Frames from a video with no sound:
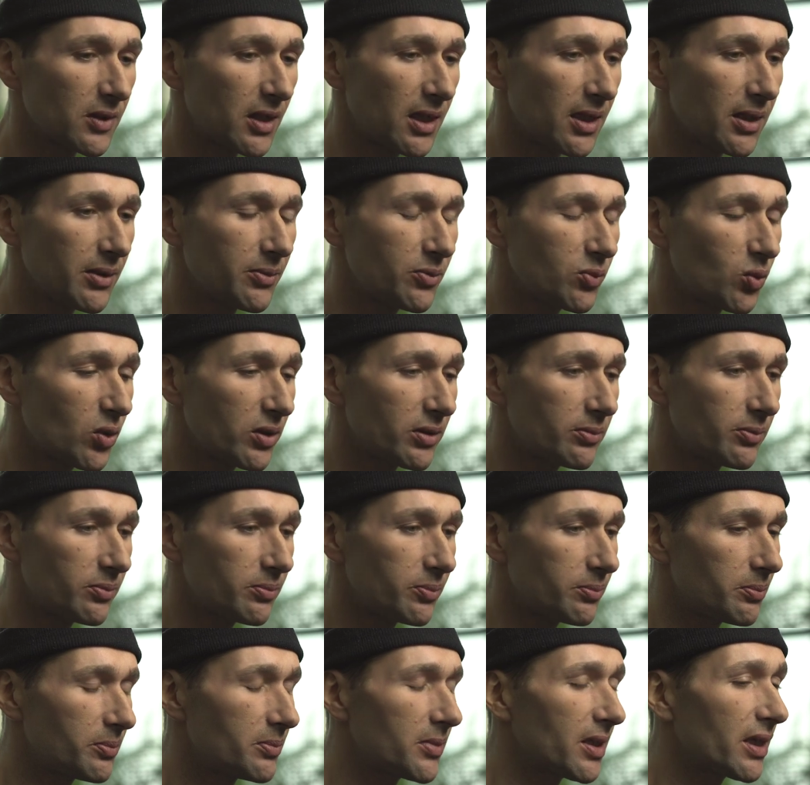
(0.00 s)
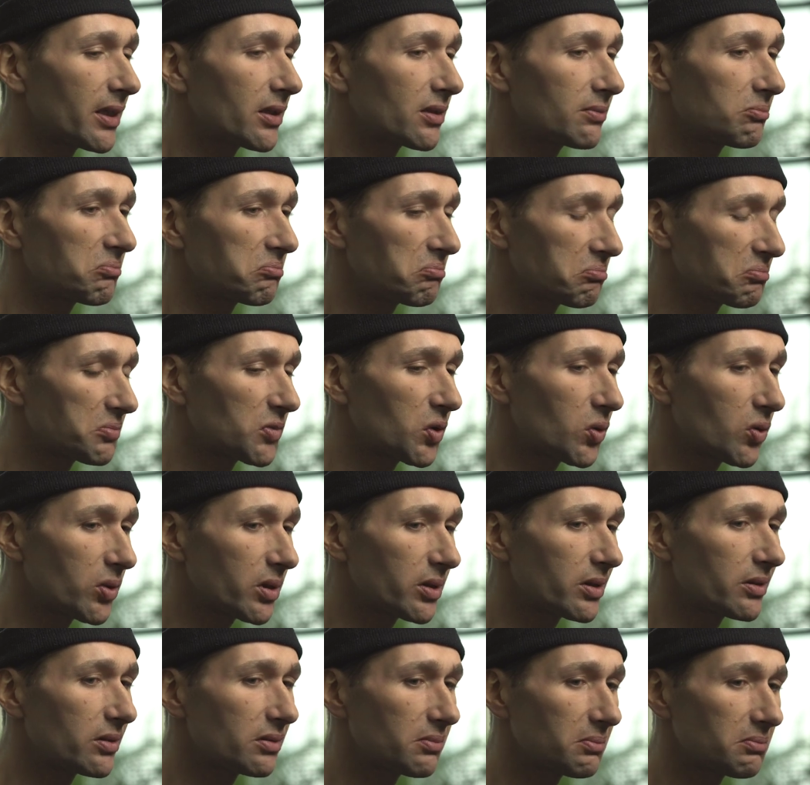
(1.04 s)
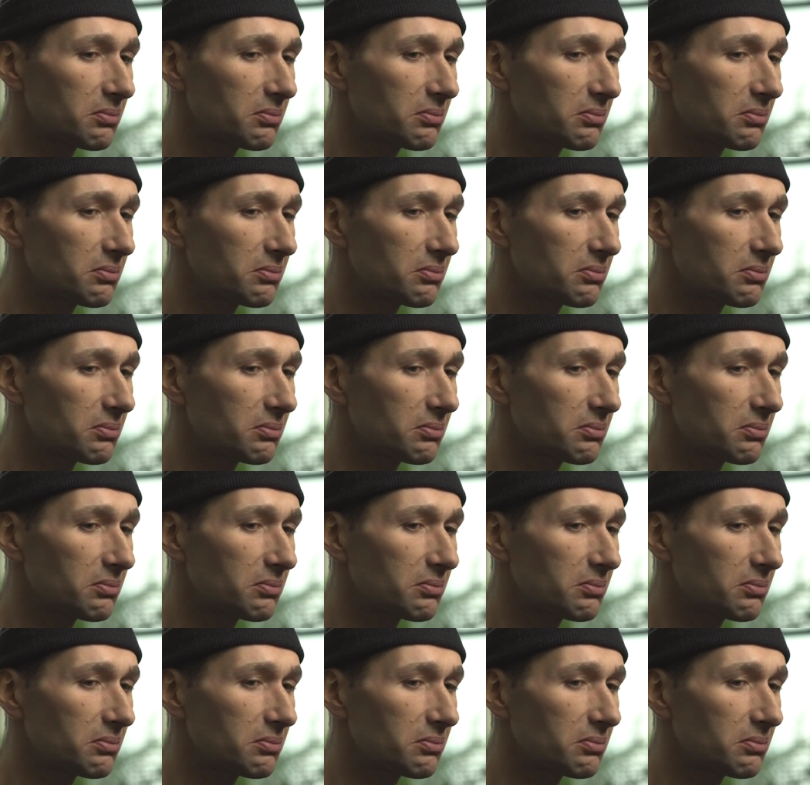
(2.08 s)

Time went by quick.